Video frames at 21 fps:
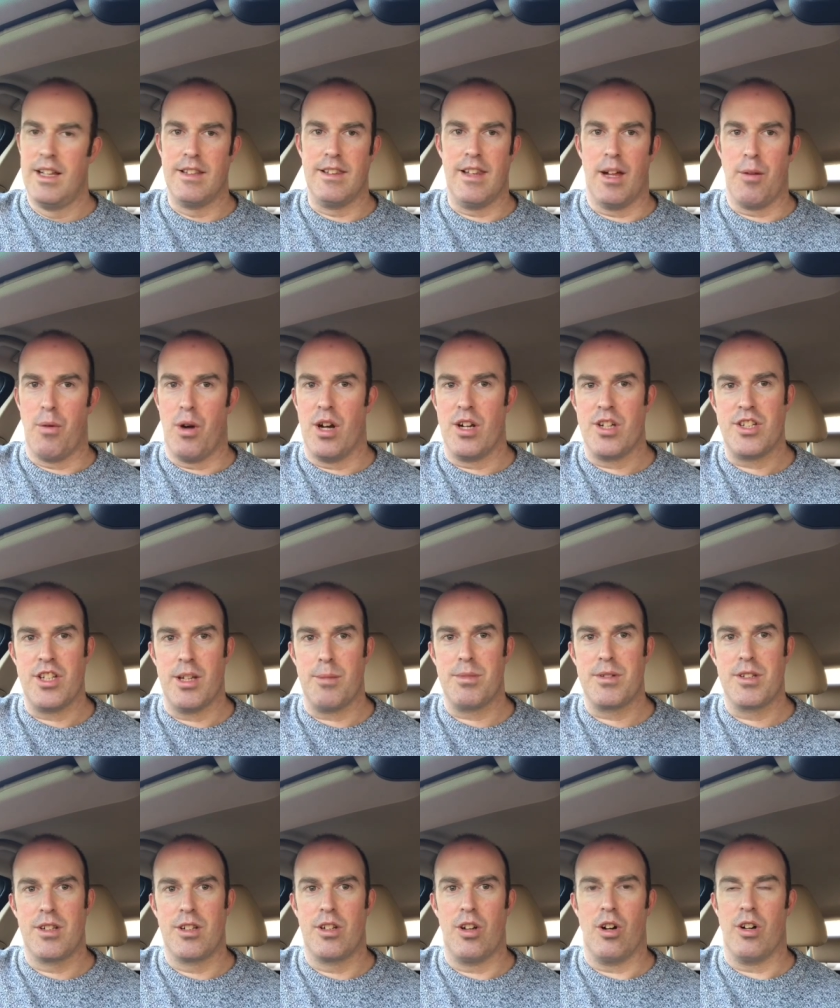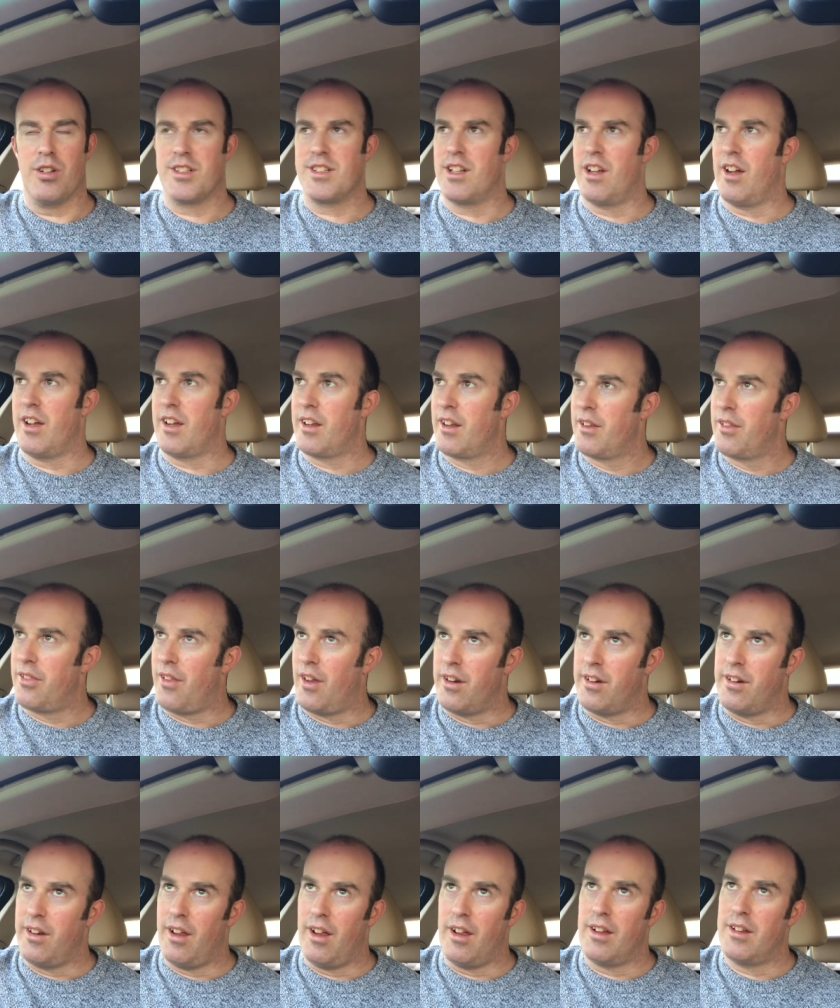they worshipped gods like
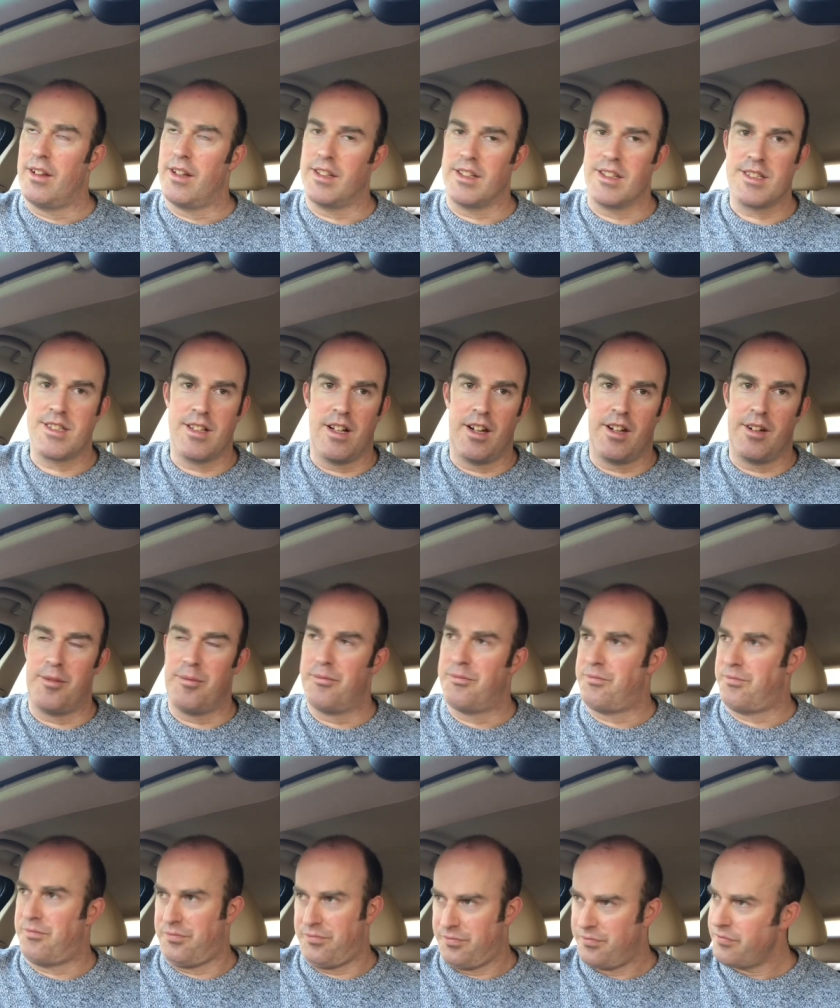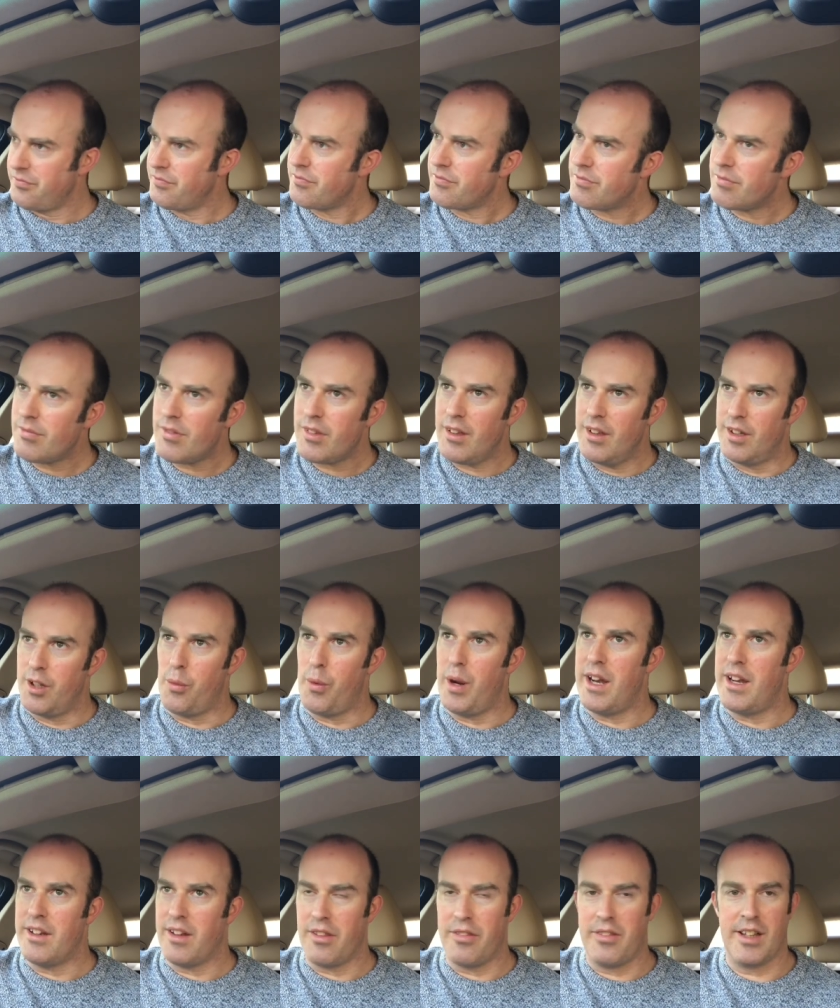thunder and the sun and the
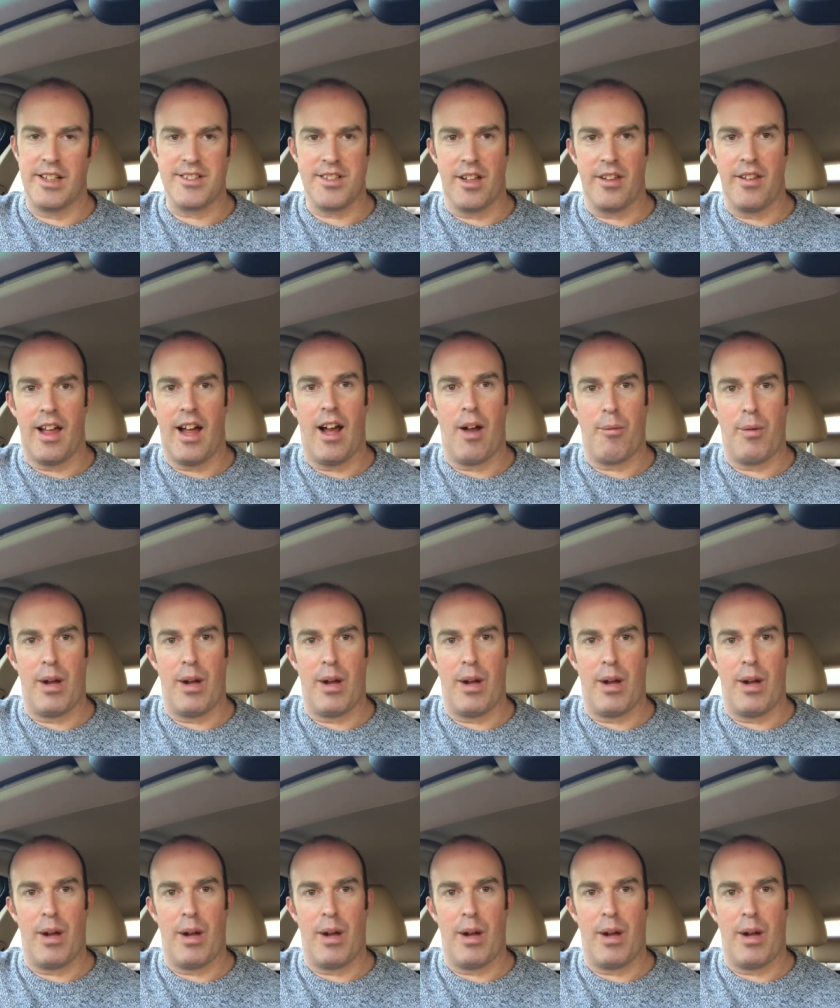wind and things like that.